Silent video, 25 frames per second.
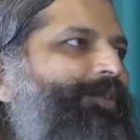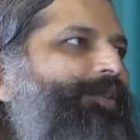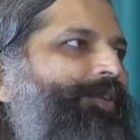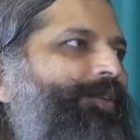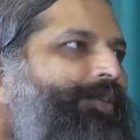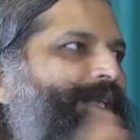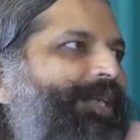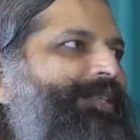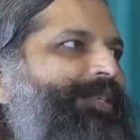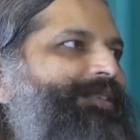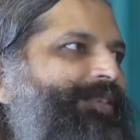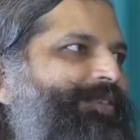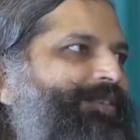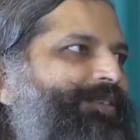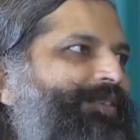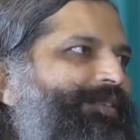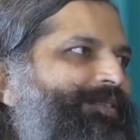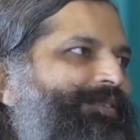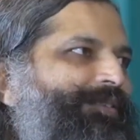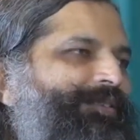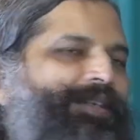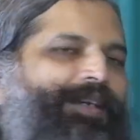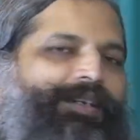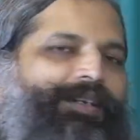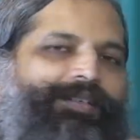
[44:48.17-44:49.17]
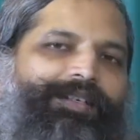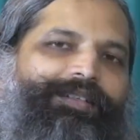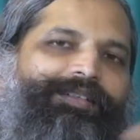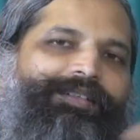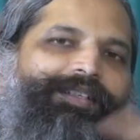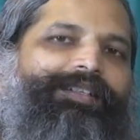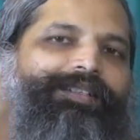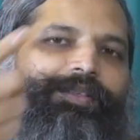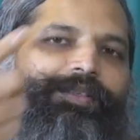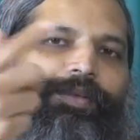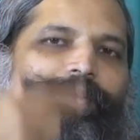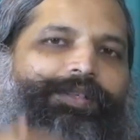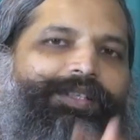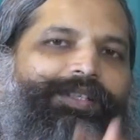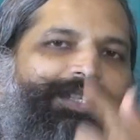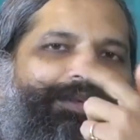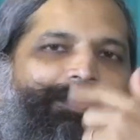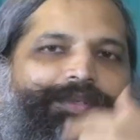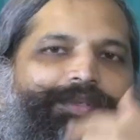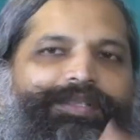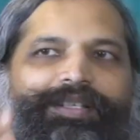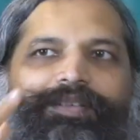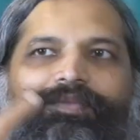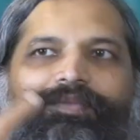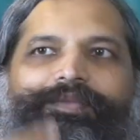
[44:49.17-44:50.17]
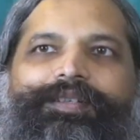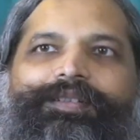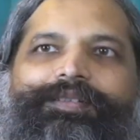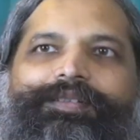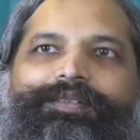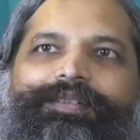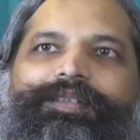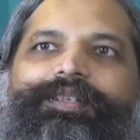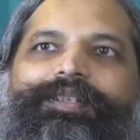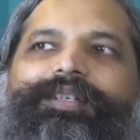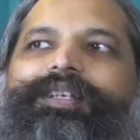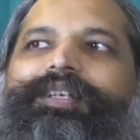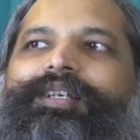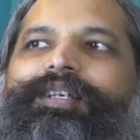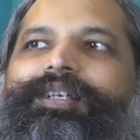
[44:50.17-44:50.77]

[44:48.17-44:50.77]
colonization started. Then the whole thing was reversed.